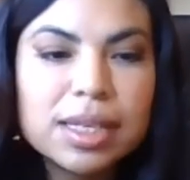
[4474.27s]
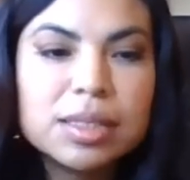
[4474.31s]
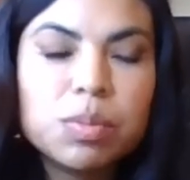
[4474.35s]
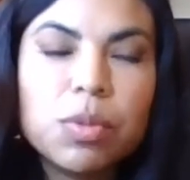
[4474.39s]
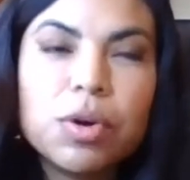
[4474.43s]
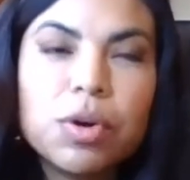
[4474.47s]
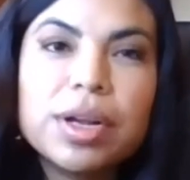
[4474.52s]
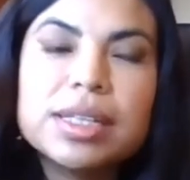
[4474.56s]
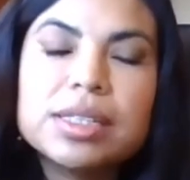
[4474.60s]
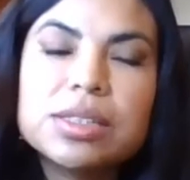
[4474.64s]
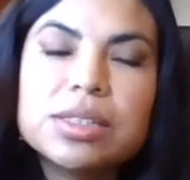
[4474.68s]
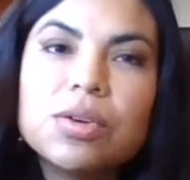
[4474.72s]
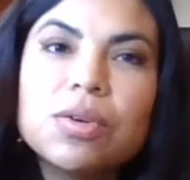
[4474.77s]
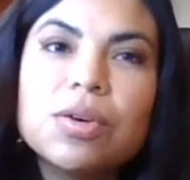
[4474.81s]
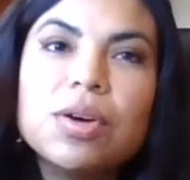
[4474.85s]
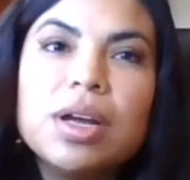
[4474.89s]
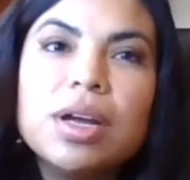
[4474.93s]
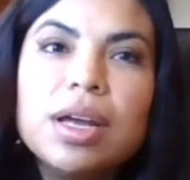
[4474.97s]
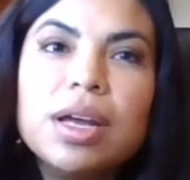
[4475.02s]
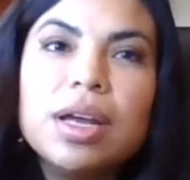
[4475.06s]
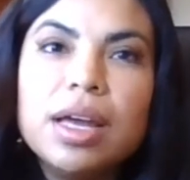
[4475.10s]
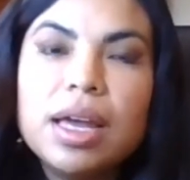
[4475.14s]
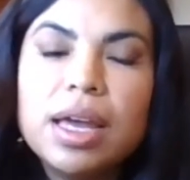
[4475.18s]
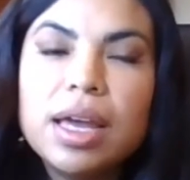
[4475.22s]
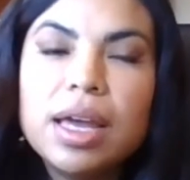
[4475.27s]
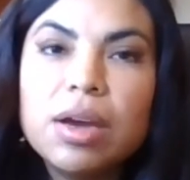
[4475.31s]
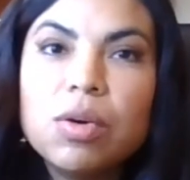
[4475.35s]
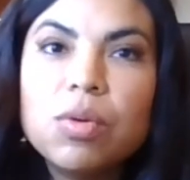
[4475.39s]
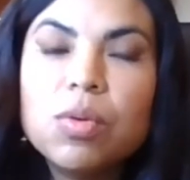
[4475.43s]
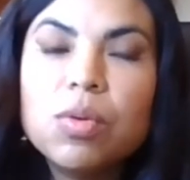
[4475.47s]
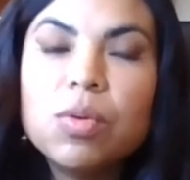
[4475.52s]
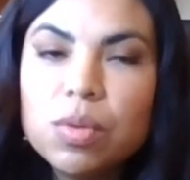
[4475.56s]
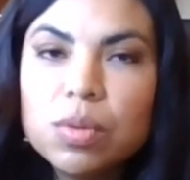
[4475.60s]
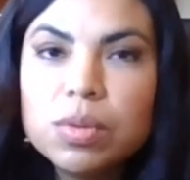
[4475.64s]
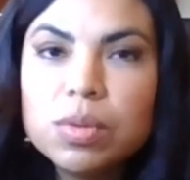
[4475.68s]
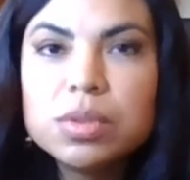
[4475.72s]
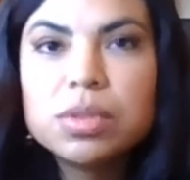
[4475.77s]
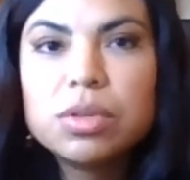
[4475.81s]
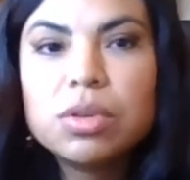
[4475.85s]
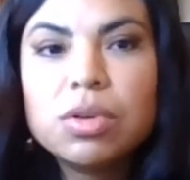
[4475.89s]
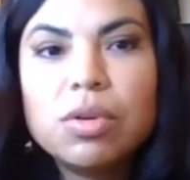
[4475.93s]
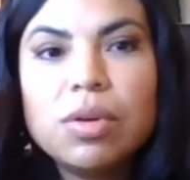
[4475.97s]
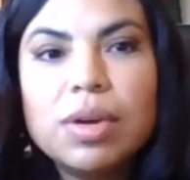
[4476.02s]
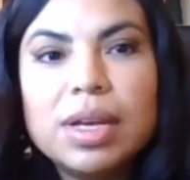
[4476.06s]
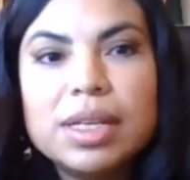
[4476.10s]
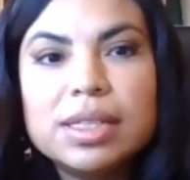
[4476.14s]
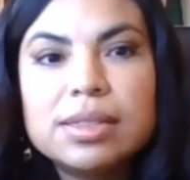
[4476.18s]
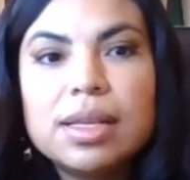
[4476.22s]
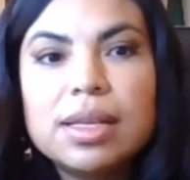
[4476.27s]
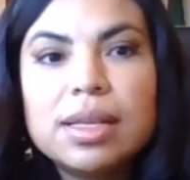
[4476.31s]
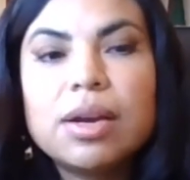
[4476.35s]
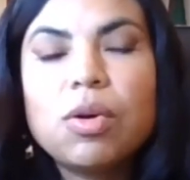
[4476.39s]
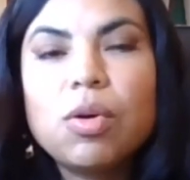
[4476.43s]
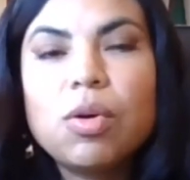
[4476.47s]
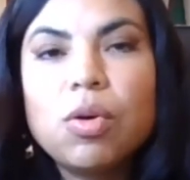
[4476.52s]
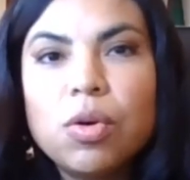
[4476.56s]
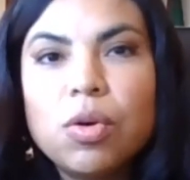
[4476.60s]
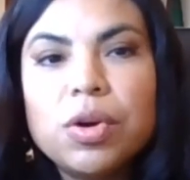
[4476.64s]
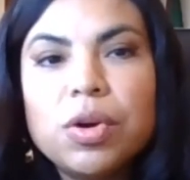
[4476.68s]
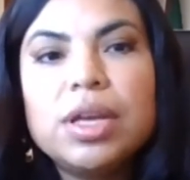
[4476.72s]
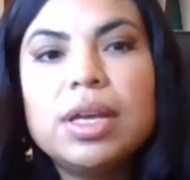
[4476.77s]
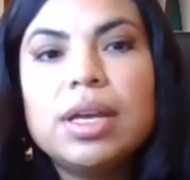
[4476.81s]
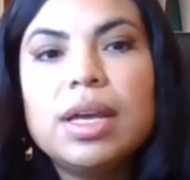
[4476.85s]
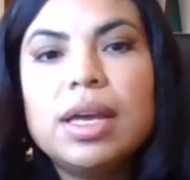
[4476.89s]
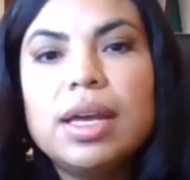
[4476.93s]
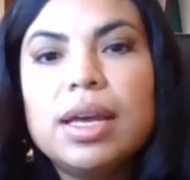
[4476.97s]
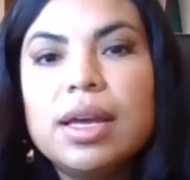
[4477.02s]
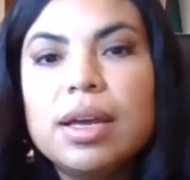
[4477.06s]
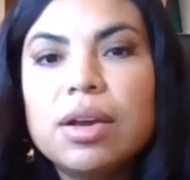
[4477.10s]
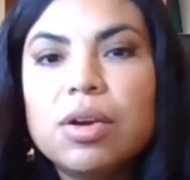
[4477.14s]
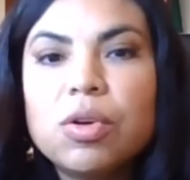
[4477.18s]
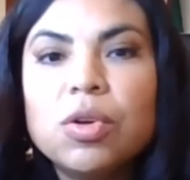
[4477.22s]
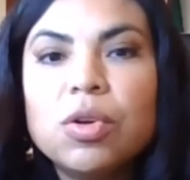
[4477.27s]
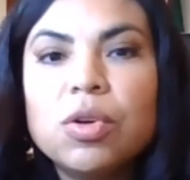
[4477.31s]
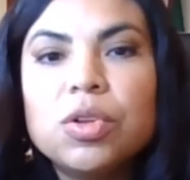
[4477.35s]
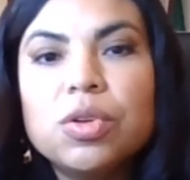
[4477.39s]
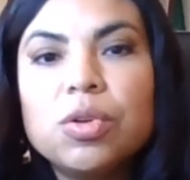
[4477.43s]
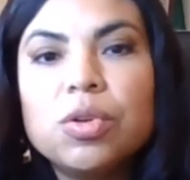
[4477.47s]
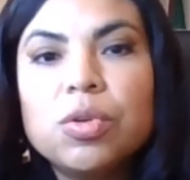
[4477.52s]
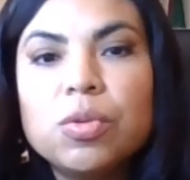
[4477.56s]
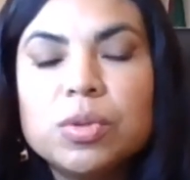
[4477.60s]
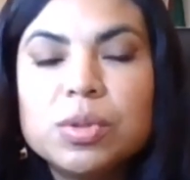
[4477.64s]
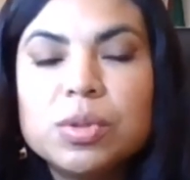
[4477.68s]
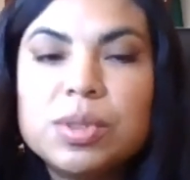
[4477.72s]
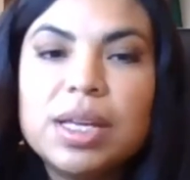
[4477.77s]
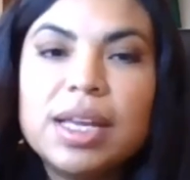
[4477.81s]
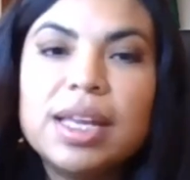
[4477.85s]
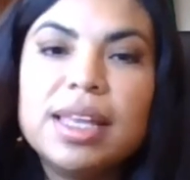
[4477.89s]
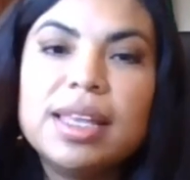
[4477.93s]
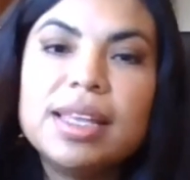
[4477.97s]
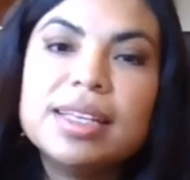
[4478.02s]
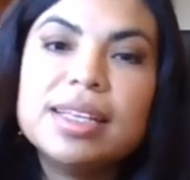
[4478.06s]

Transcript: hasn't been developed very much in the academic realm.